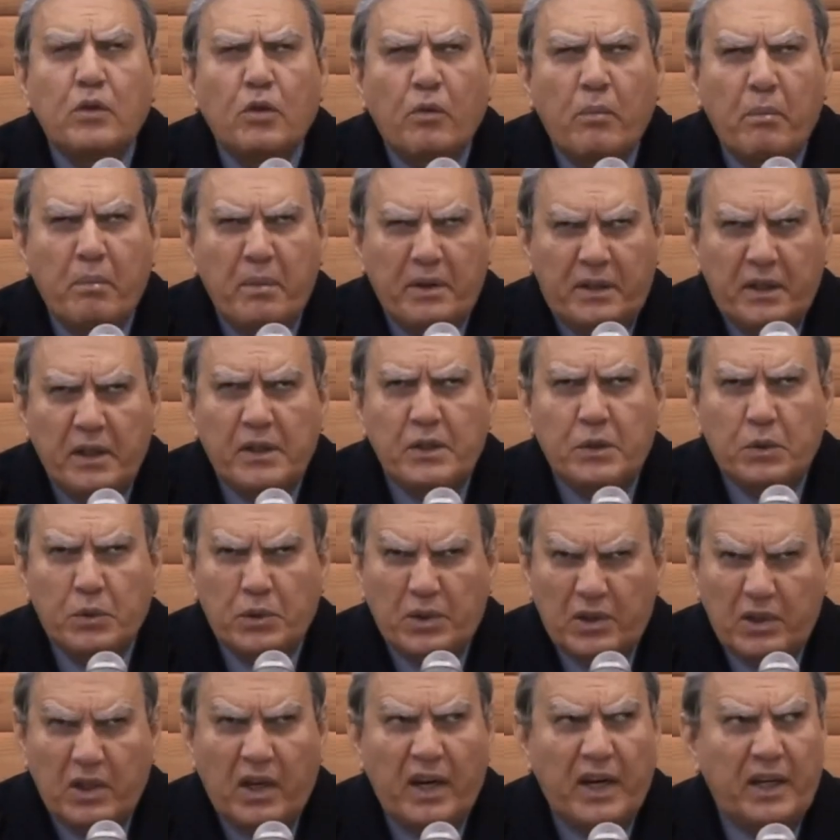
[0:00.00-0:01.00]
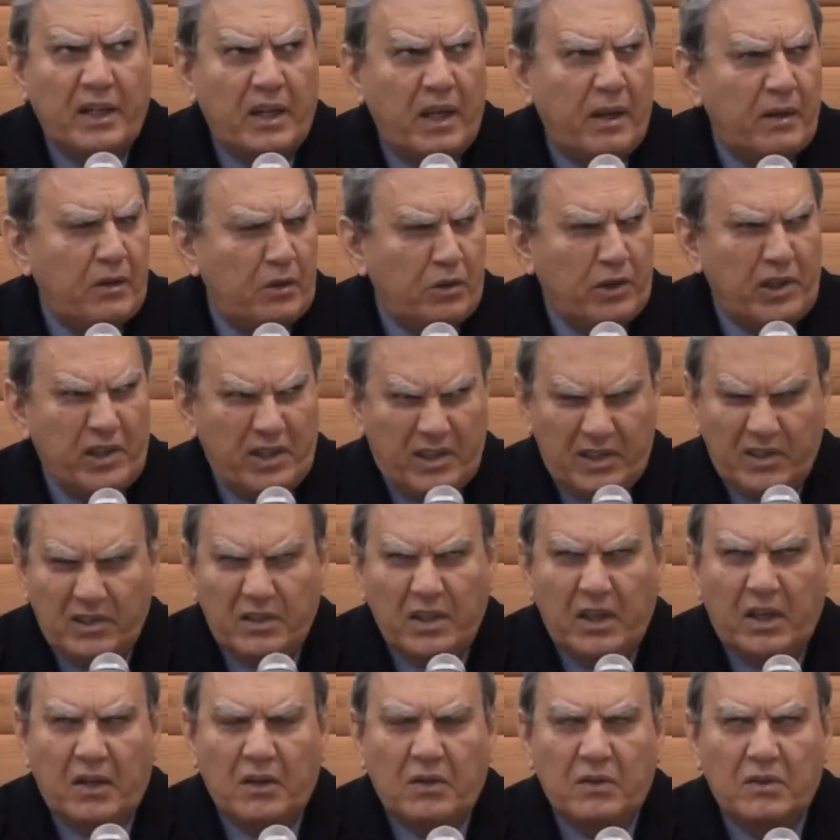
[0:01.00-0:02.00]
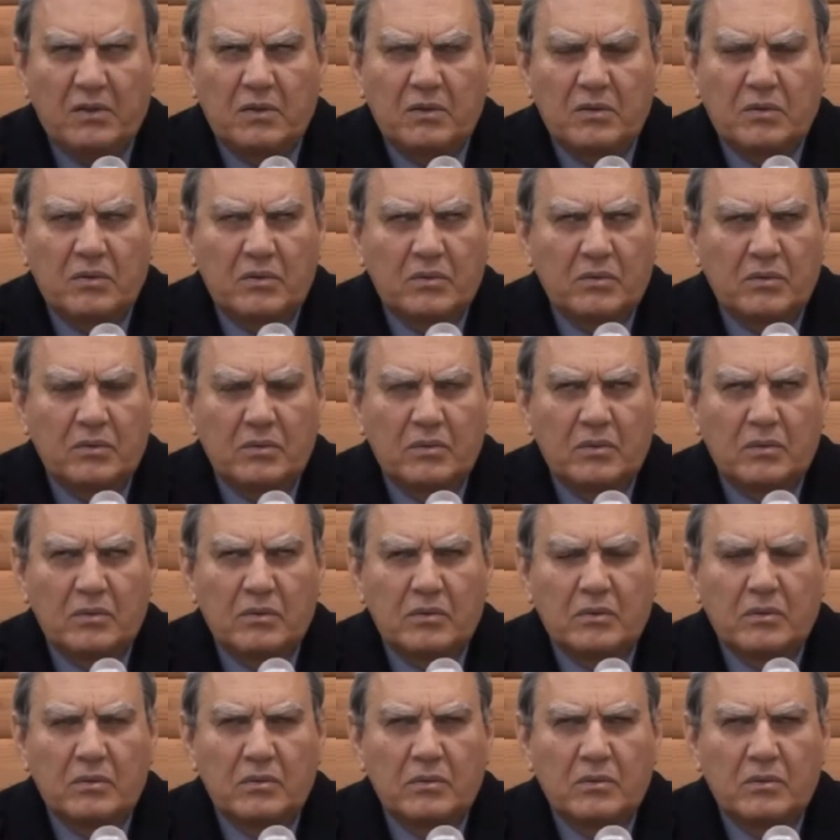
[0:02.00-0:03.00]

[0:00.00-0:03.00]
Many of them committed suicide in the United States.